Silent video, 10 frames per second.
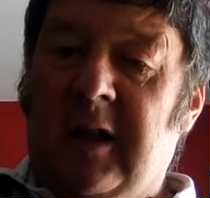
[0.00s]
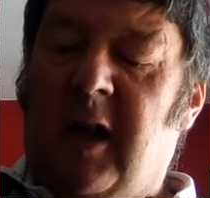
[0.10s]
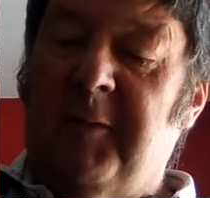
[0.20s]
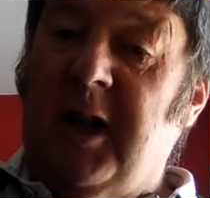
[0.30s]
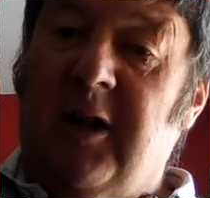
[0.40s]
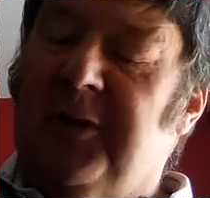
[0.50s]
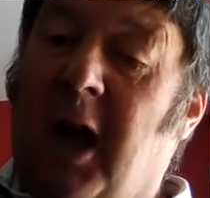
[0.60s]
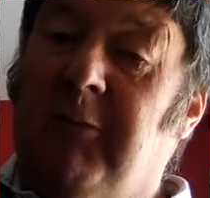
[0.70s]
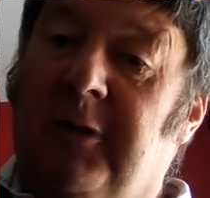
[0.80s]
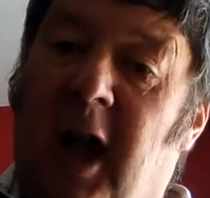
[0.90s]
mean, I
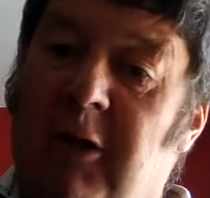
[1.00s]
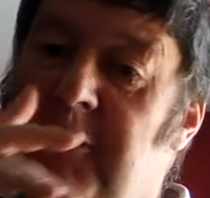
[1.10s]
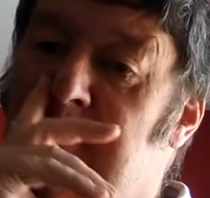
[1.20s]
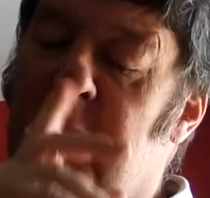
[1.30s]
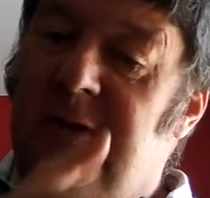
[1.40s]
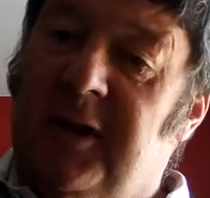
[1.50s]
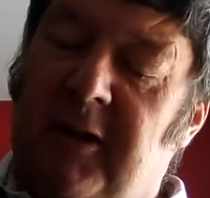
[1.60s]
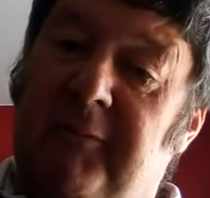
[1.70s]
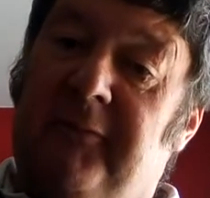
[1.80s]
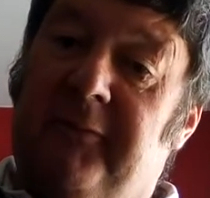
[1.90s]
don't know, but
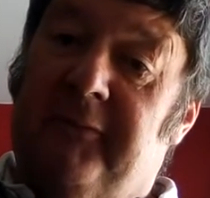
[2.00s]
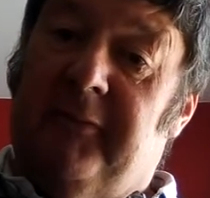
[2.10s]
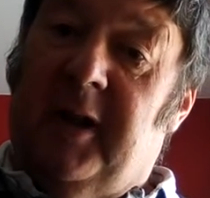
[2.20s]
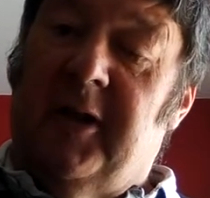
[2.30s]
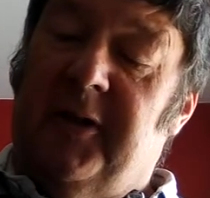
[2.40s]
I